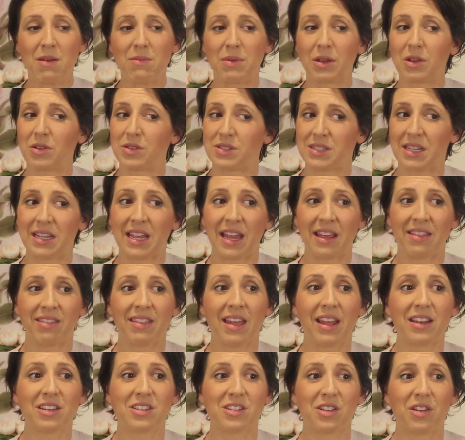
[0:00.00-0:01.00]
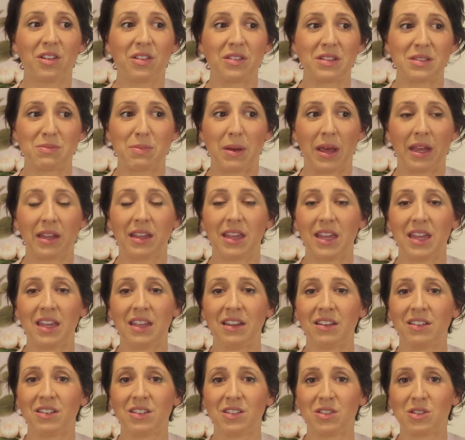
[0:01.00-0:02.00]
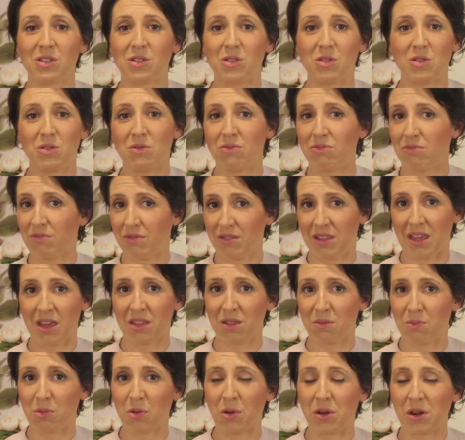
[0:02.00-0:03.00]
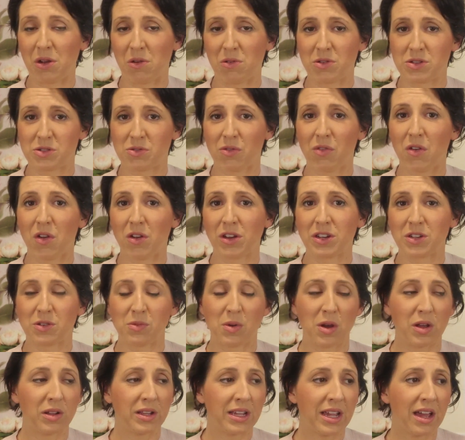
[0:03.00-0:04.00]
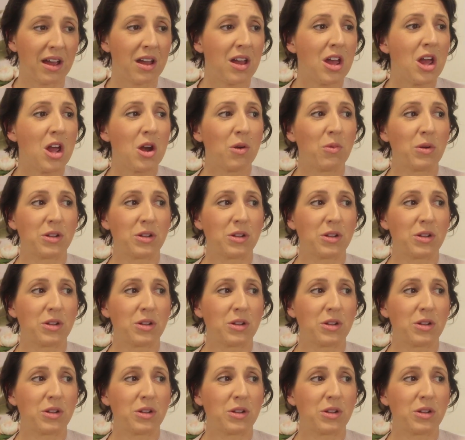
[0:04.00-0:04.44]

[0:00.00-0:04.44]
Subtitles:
because again, that turns back into the other point I was referring to earlier,